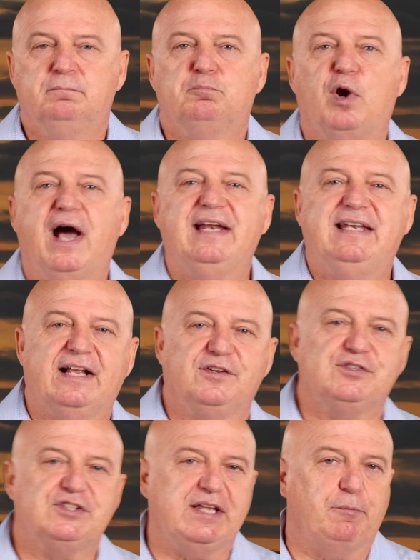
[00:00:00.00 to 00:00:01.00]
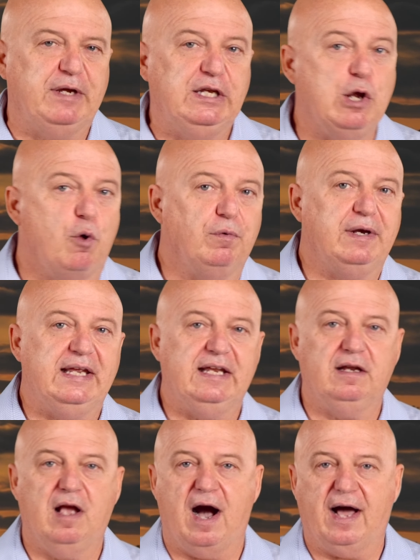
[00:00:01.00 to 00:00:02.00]
Pride tells us that we don't
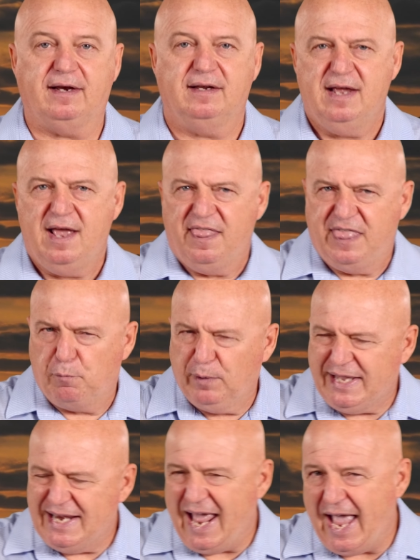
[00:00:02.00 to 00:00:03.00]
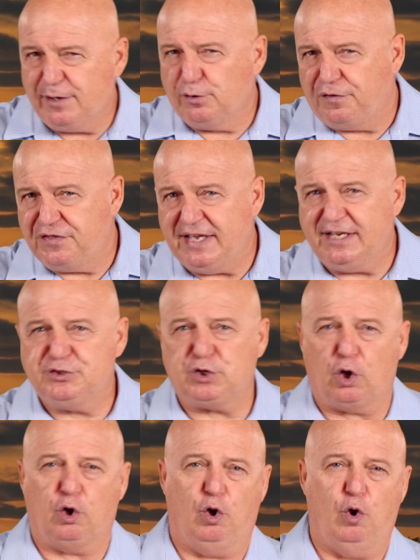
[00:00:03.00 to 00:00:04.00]
need God, that we can handle things
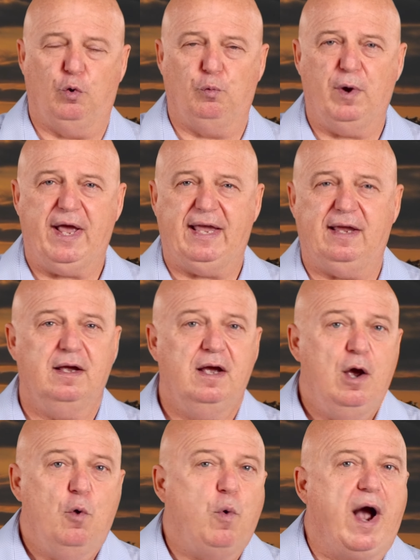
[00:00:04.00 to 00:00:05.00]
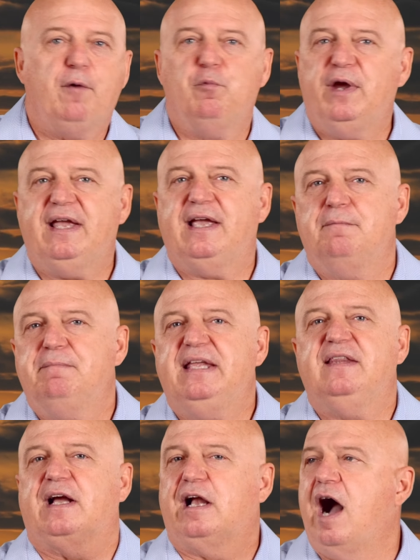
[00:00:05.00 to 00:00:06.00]
our own way, why we can be
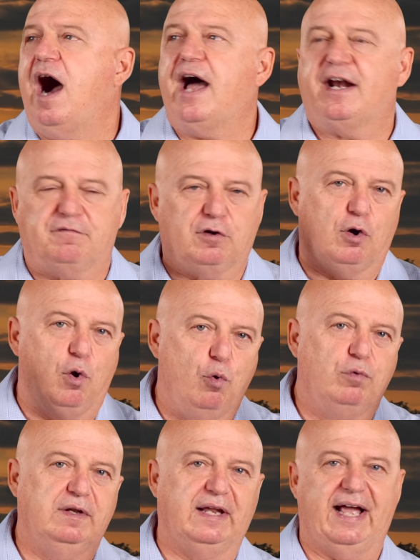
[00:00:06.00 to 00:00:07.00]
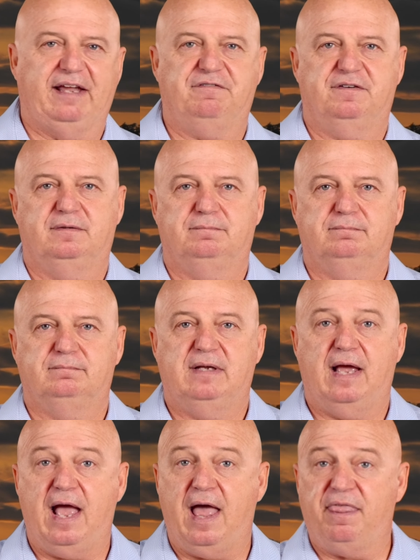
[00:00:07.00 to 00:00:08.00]
the God of our own life.
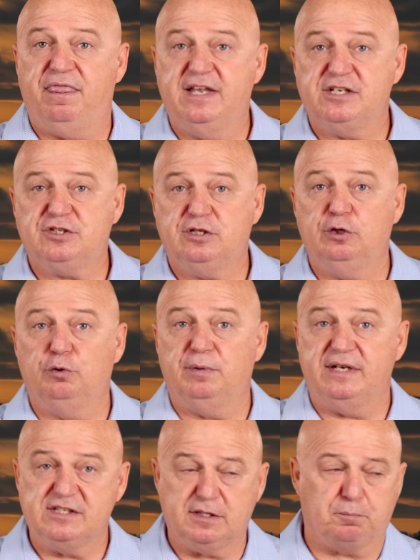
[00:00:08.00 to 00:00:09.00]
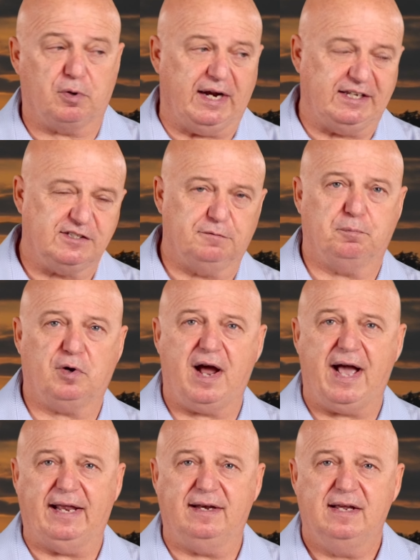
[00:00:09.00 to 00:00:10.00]
And this too is the price of
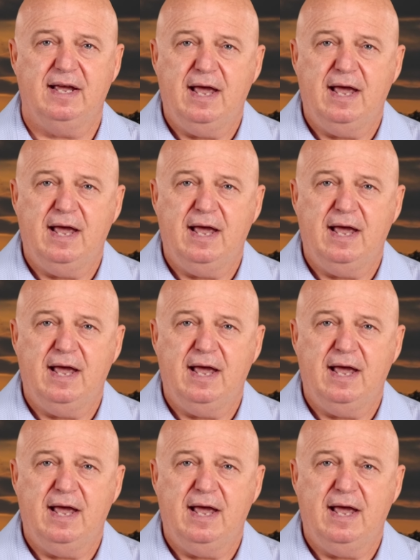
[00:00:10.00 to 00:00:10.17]
pride,